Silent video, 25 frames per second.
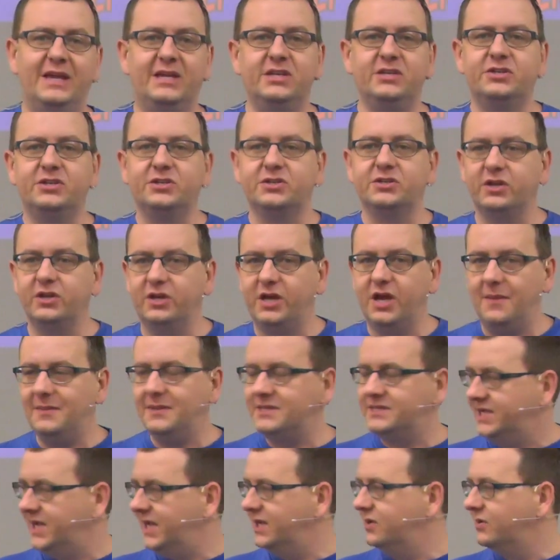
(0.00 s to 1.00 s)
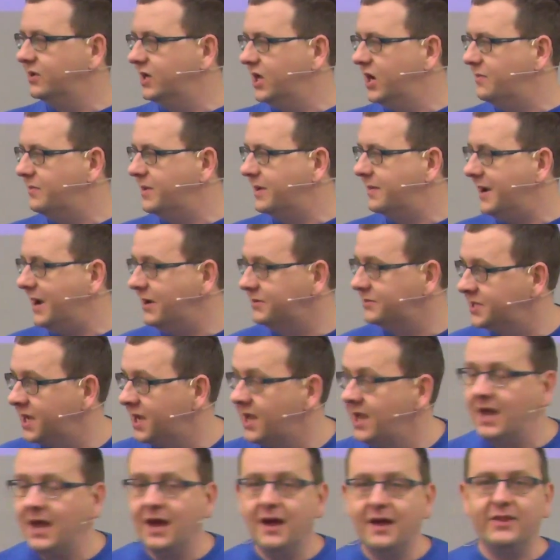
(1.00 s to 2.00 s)
just going to come and tell you a little bit about
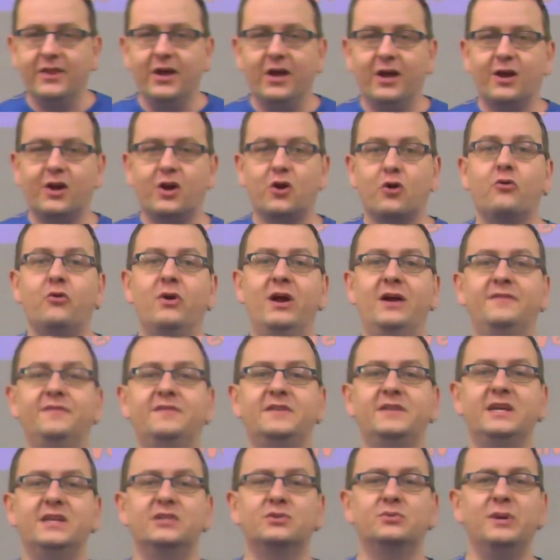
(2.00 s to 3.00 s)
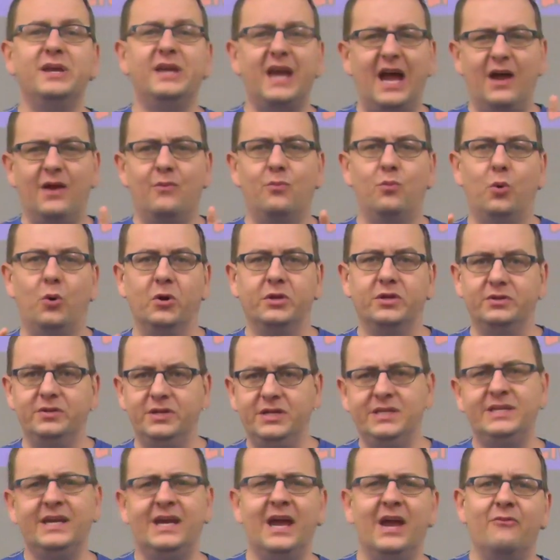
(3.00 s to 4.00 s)
the craft this week and what you
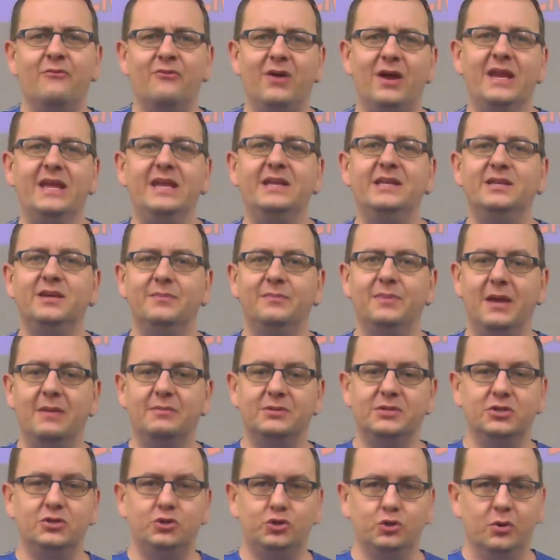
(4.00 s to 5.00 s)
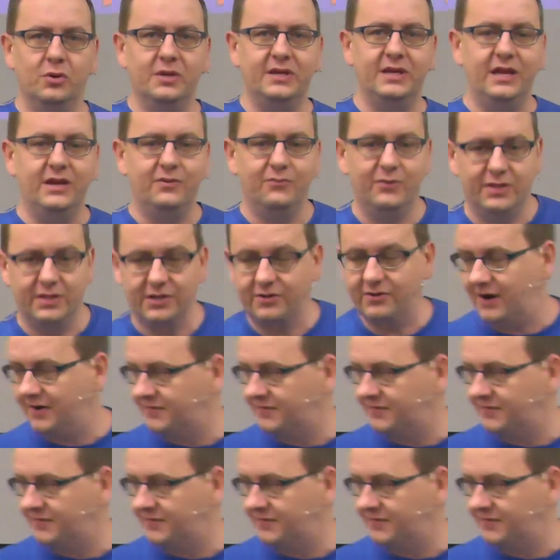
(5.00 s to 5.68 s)
need to get ready to be able to join in with the craft.